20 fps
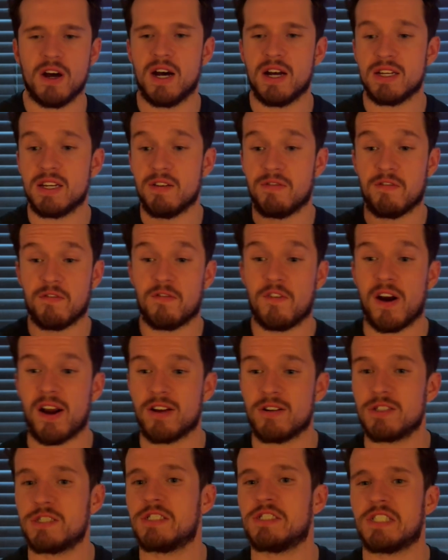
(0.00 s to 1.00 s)
different
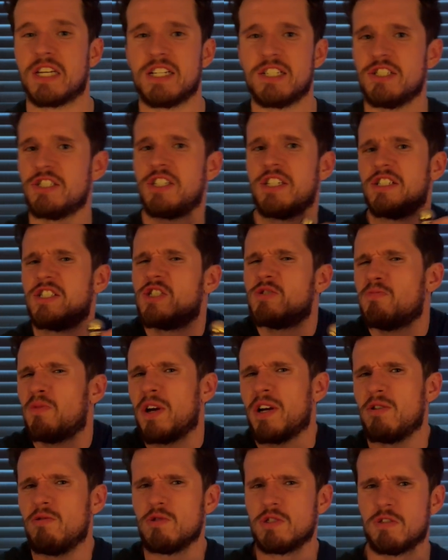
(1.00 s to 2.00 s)
fragrances. I just get
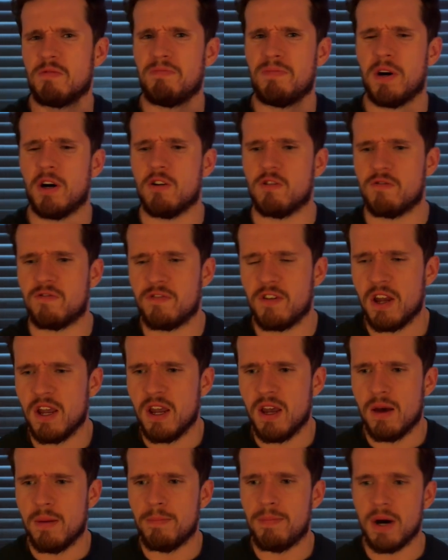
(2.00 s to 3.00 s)
sprinkles of both.
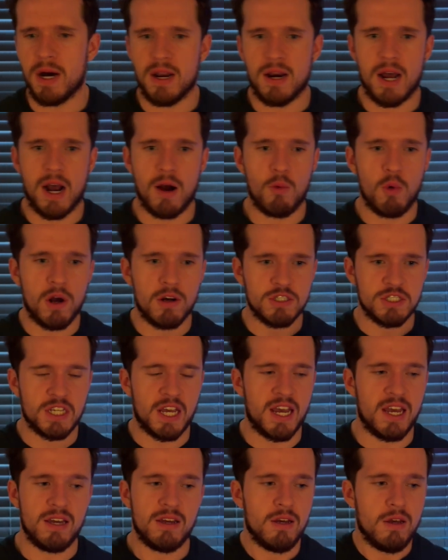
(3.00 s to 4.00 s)
But I will
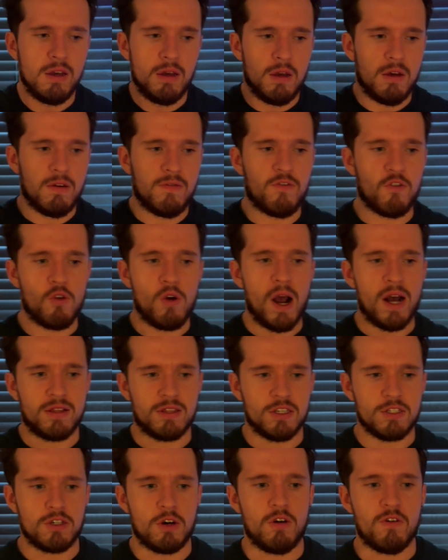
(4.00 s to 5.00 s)
say, throughout
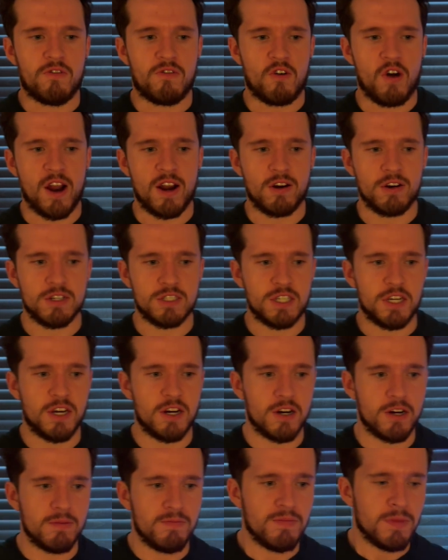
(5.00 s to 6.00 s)
this whole fragrance
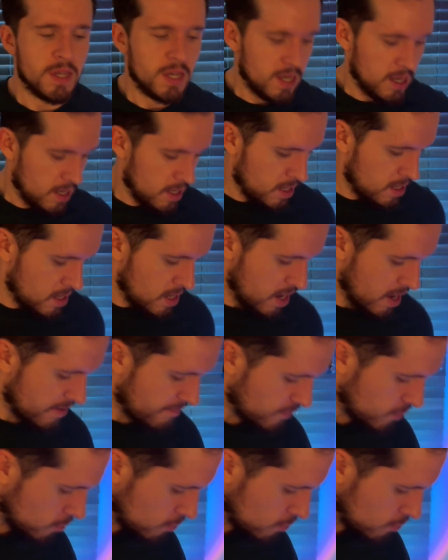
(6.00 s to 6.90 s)
here, if you